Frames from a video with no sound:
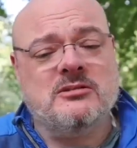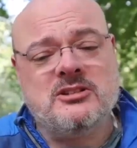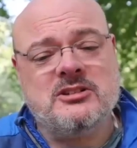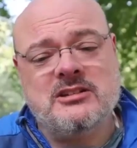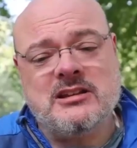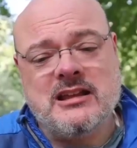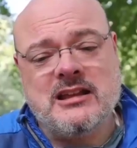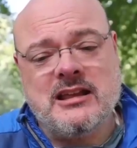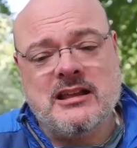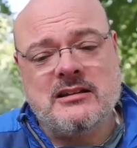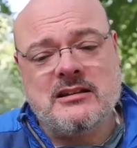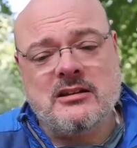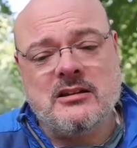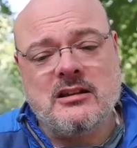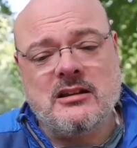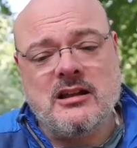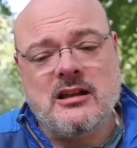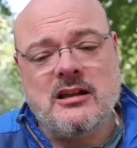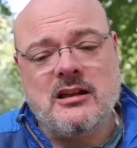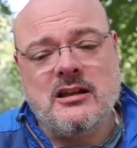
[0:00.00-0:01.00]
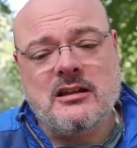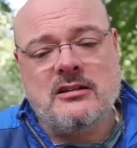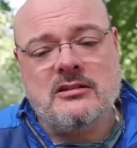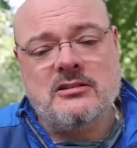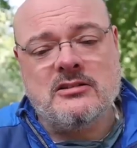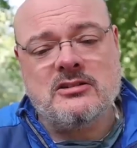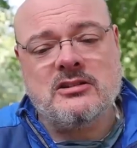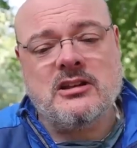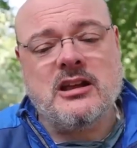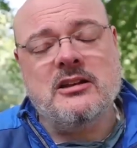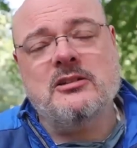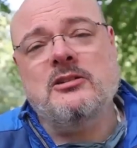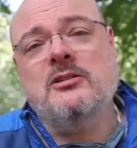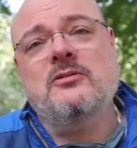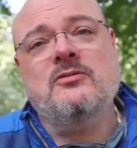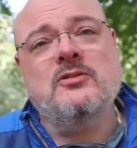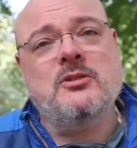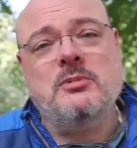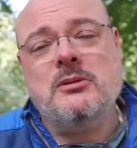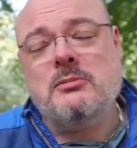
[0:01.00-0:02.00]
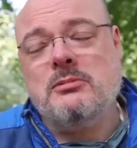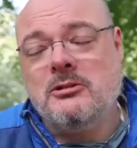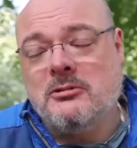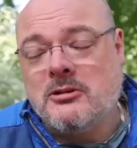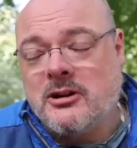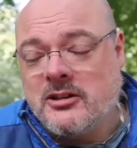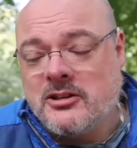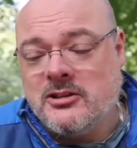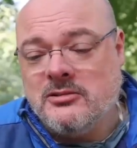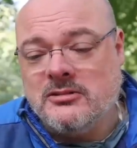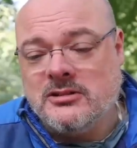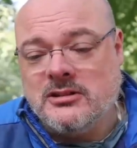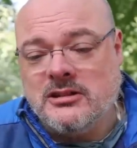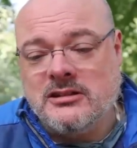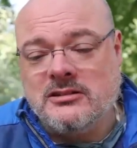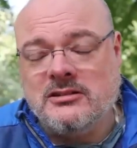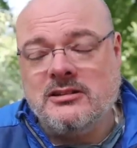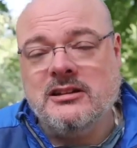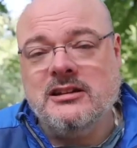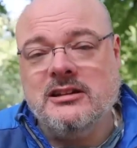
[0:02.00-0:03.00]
today. And I know a few people who argue it